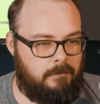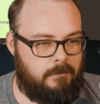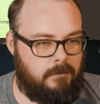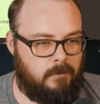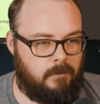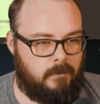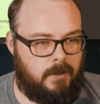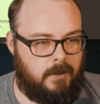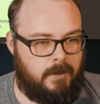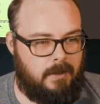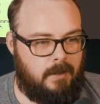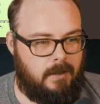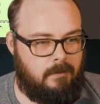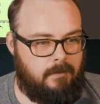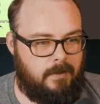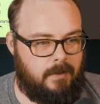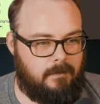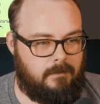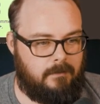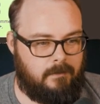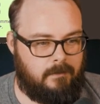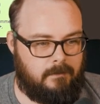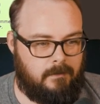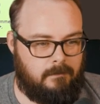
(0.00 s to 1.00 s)
So I have a
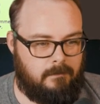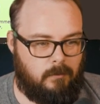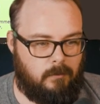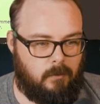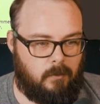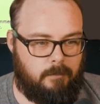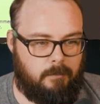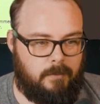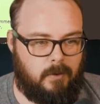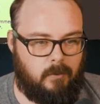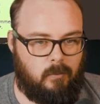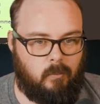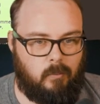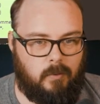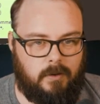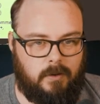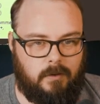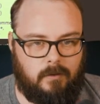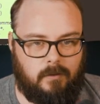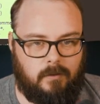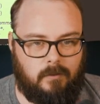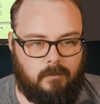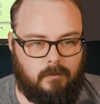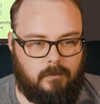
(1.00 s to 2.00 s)
64-bit
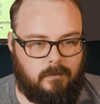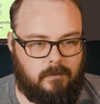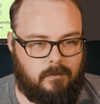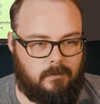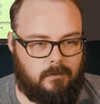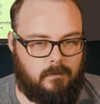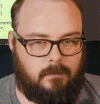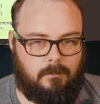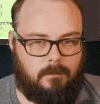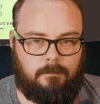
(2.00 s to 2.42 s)
Windows.